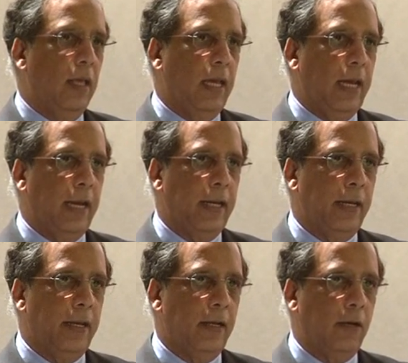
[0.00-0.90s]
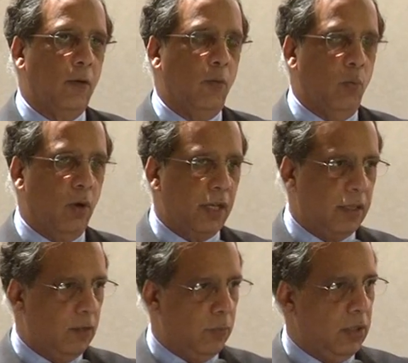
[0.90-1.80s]
and uh, what I
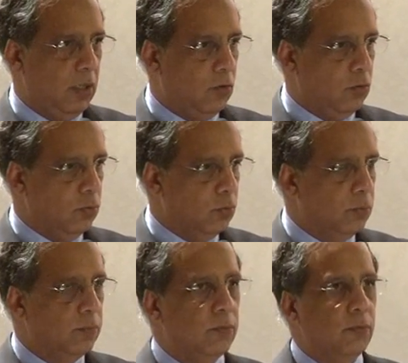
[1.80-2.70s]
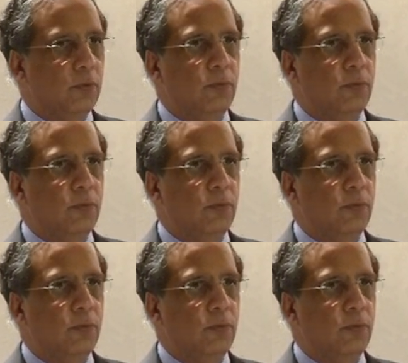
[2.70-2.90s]
think we need to